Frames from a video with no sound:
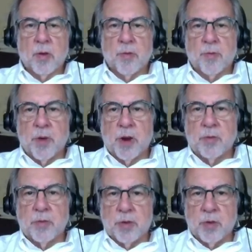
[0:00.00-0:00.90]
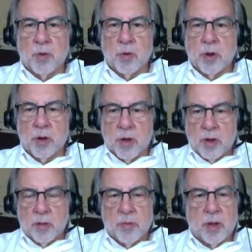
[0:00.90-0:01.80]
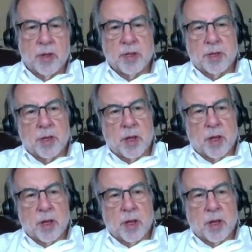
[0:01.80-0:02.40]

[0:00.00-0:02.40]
Freedom to means